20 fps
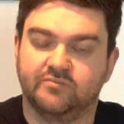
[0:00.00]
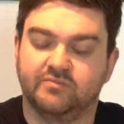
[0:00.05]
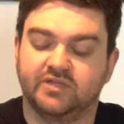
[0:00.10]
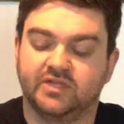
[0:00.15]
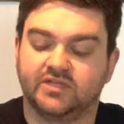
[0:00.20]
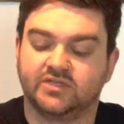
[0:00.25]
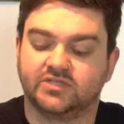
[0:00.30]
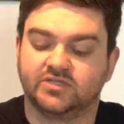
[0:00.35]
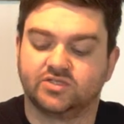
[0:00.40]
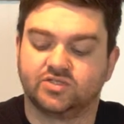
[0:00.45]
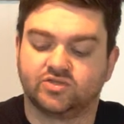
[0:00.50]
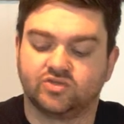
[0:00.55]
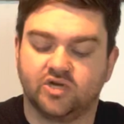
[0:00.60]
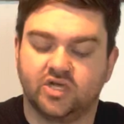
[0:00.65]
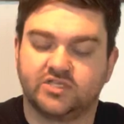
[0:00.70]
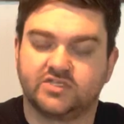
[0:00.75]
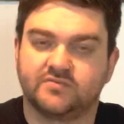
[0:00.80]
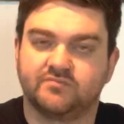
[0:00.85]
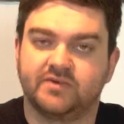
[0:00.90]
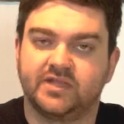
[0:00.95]
Because
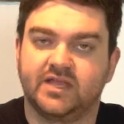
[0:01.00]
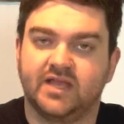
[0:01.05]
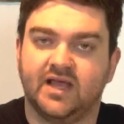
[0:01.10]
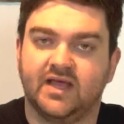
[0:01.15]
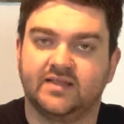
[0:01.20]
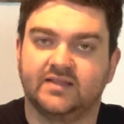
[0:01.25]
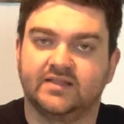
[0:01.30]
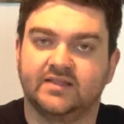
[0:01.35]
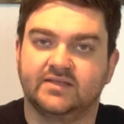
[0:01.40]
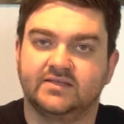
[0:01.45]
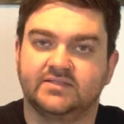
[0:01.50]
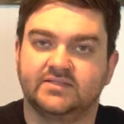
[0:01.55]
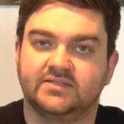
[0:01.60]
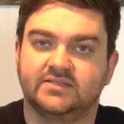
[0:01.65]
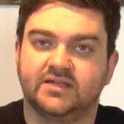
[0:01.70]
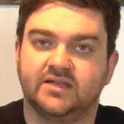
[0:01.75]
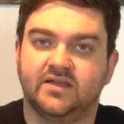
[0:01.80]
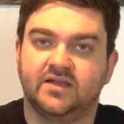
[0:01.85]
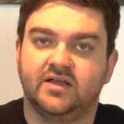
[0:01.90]
trust me on this,